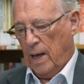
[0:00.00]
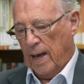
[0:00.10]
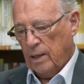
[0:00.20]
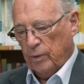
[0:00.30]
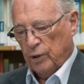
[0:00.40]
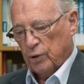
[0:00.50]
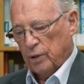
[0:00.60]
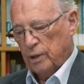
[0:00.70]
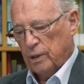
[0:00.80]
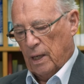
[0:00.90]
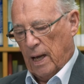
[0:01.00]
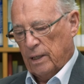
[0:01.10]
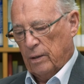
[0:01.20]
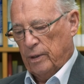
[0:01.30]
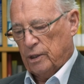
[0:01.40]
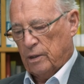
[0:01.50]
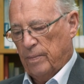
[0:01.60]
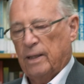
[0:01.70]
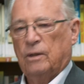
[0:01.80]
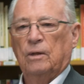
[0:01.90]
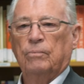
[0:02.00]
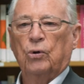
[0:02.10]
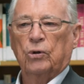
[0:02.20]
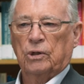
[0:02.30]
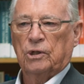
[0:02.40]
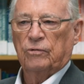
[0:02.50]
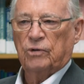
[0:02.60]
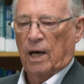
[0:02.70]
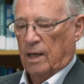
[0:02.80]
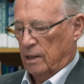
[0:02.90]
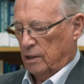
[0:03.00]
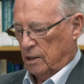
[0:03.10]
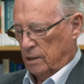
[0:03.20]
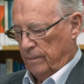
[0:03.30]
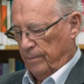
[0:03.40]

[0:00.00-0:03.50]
And we shouldn't underestimate the importance of silence.